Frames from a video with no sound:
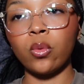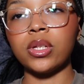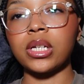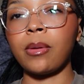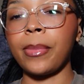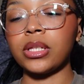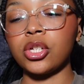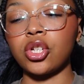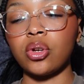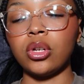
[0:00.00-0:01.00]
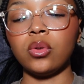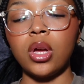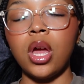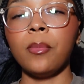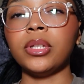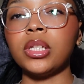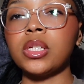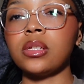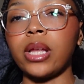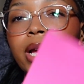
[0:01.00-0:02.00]
ones that I'm about to show you. But
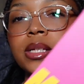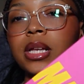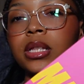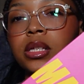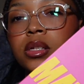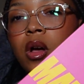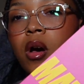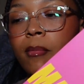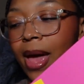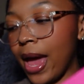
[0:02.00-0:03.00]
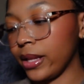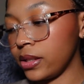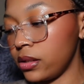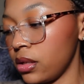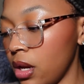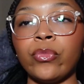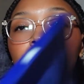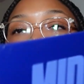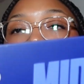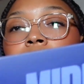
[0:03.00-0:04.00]
this, like I said, this is all mattes.
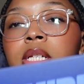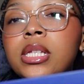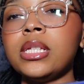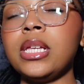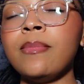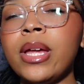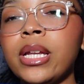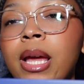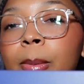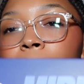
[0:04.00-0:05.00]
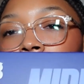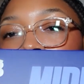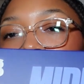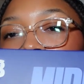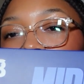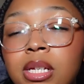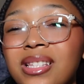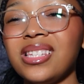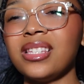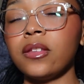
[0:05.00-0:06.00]
This is the Midnight palette,
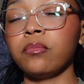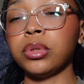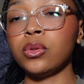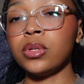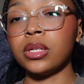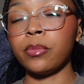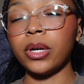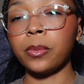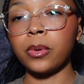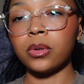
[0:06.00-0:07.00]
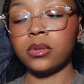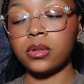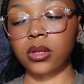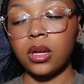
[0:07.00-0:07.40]
consists of blues and purples.